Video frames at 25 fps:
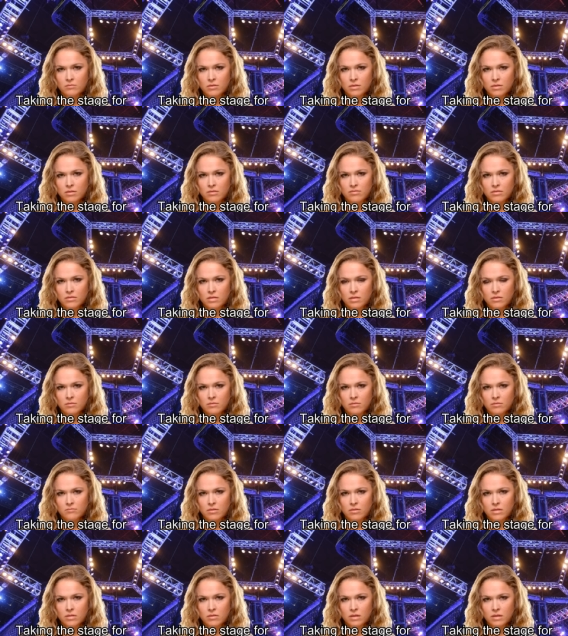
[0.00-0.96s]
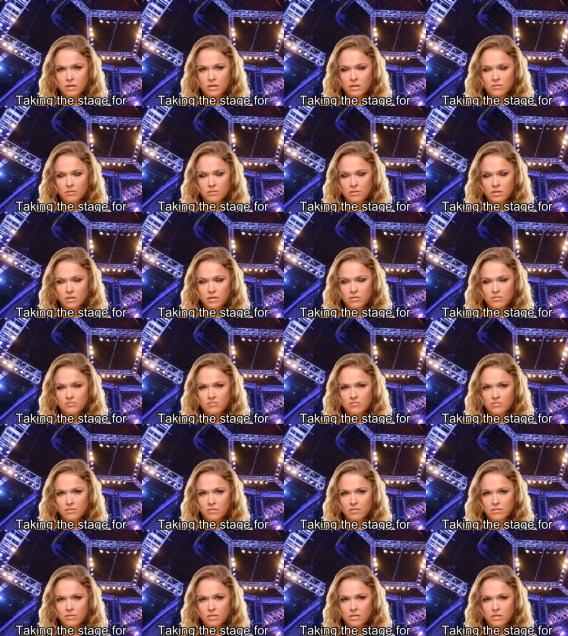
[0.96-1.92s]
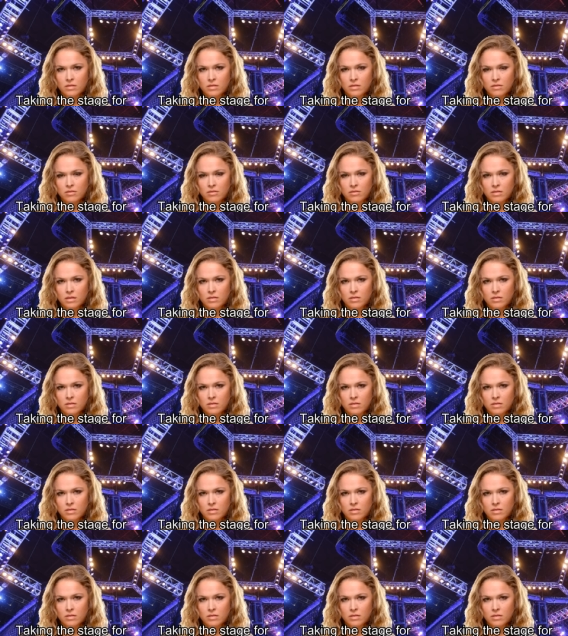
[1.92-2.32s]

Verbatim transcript: who are scheduled for five rounds to determine